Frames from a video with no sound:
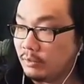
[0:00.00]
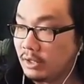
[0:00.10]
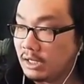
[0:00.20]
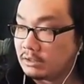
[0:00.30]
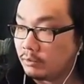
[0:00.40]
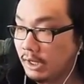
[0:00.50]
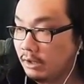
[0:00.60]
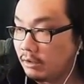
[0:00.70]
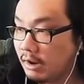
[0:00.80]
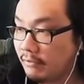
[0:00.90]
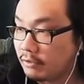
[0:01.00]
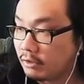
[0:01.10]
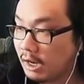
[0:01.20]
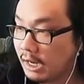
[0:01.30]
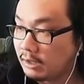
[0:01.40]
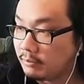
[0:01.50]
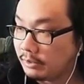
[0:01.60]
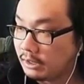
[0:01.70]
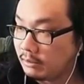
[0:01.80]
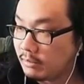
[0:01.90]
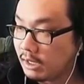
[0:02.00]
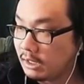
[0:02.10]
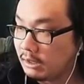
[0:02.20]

We got to raid her after I completed mine,